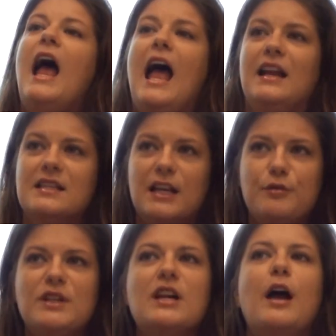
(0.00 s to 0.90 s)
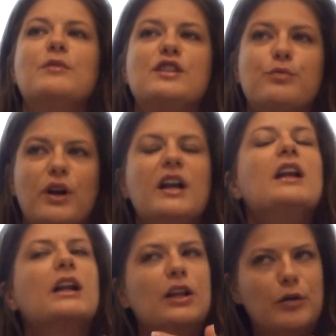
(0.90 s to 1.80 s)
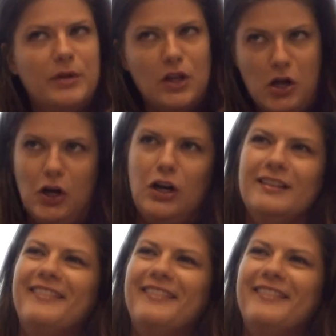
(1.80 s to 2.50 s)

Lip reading: and it's going to be time to sprint in a little bit longer.